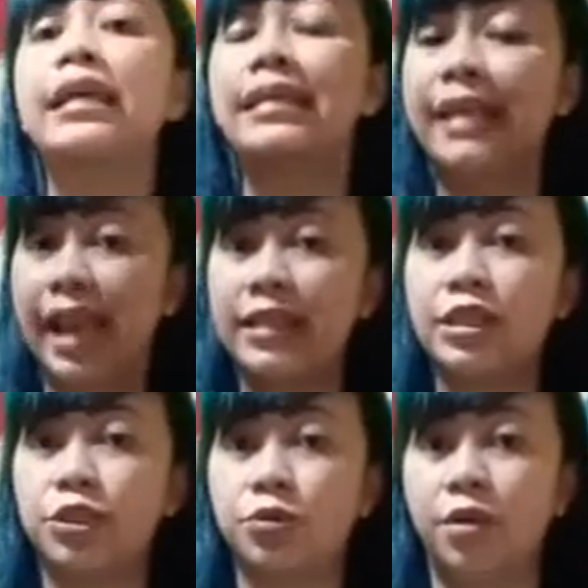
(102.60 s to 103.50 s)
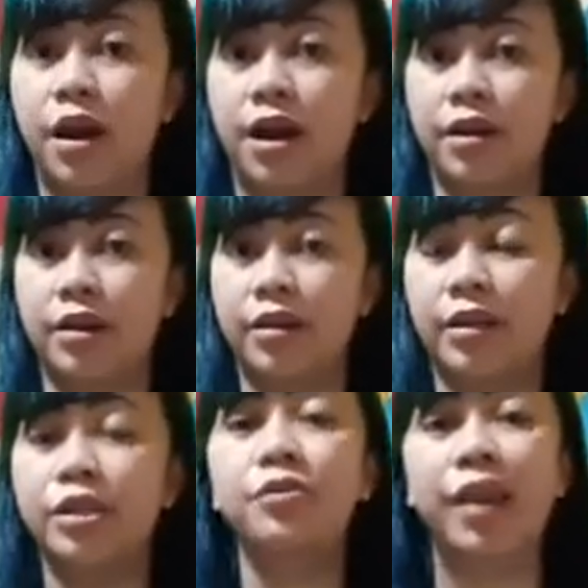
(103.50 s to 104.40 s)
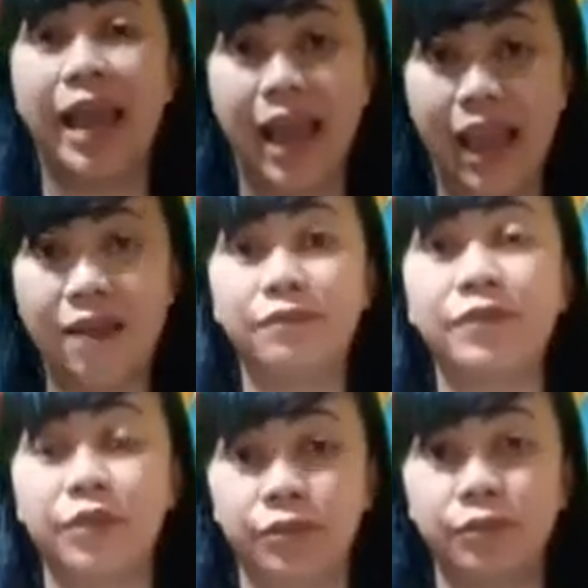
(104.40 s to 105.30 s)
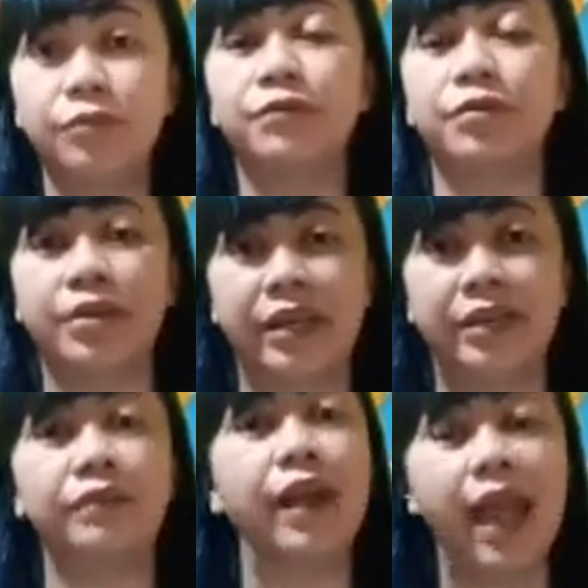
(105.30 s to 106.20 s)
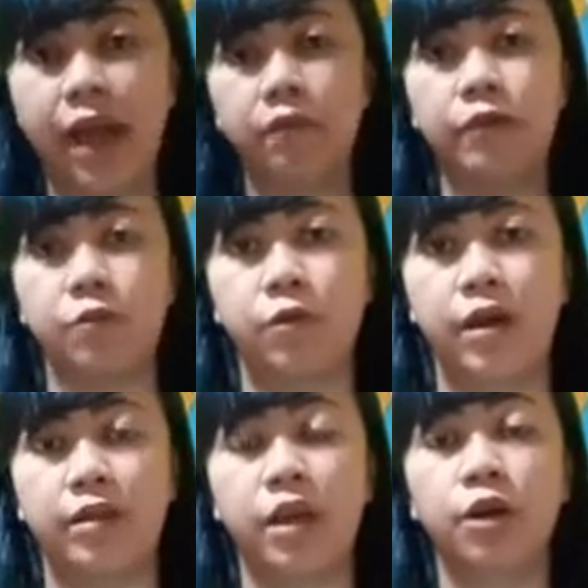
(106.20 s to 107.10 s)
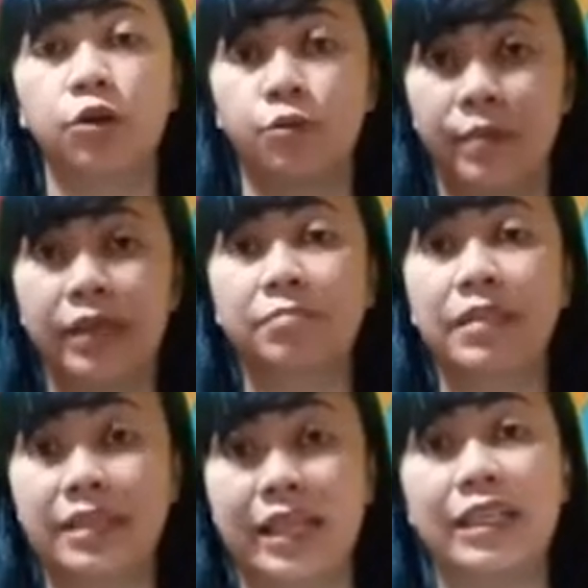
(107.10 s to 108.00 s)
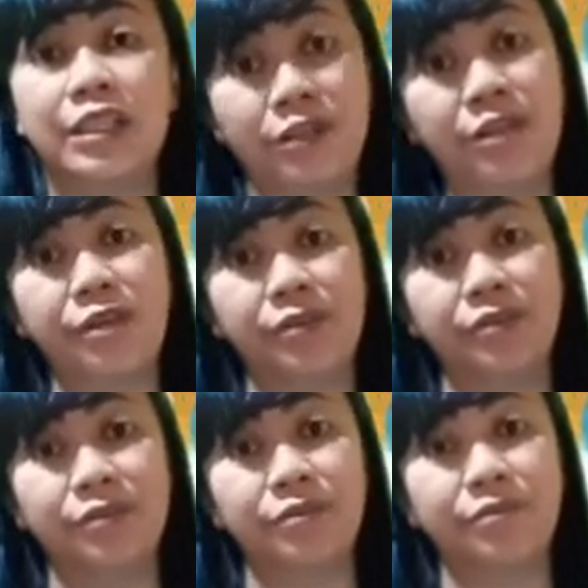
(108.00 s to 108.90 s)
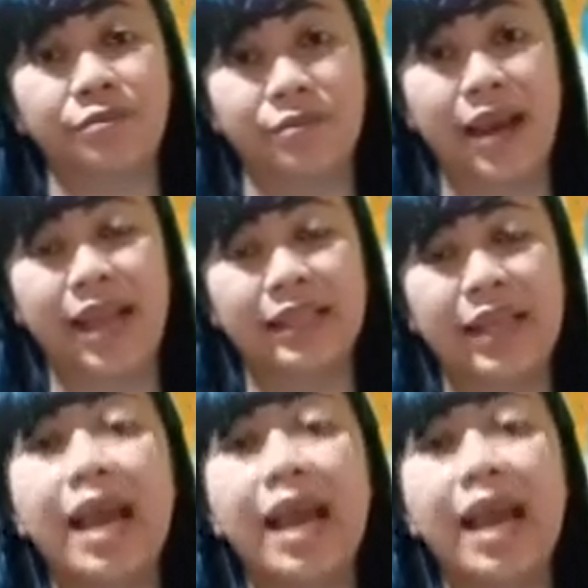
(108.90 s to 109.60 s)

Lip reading: Yes, you are. You have to forgive everyone who made mistakes to you, right?